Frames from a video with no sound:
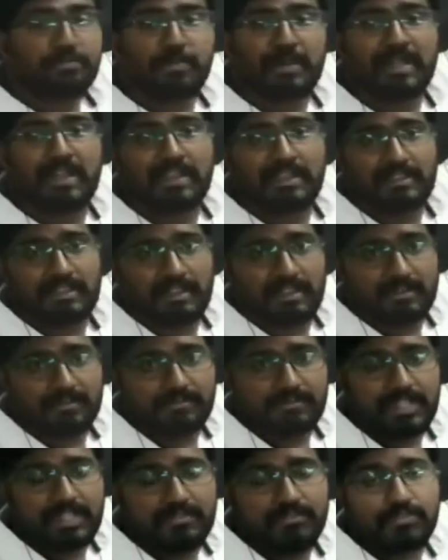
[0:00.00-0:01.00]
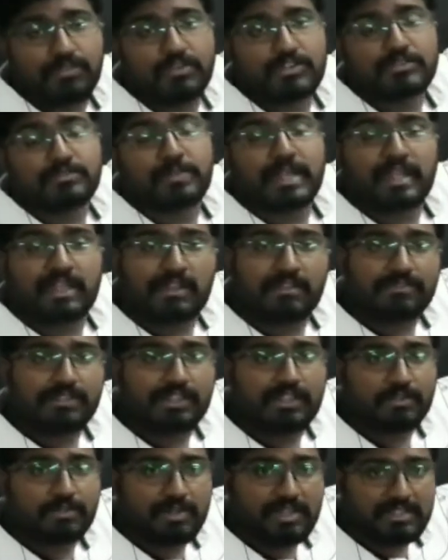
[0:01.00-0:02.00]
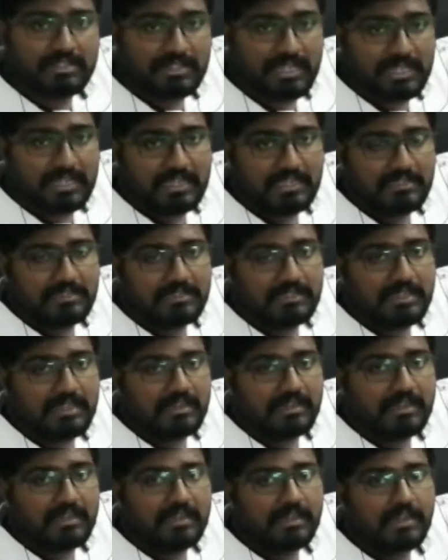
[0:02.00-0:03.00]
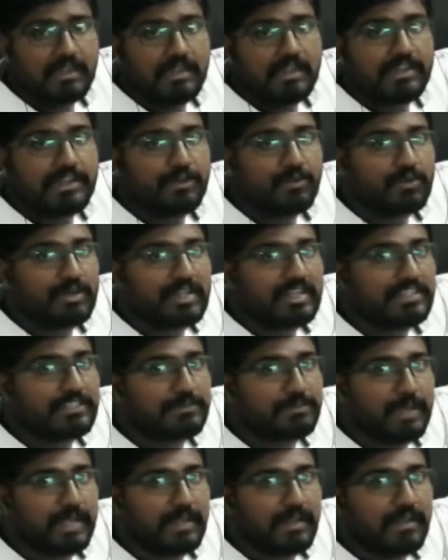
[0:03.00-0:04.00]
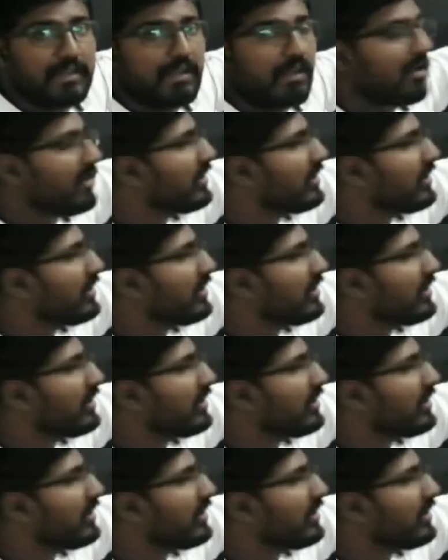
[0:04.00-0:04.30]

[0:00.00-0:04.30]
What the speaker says: spinning there. Therefore spinning of the nucleus I can say a nuclear spin.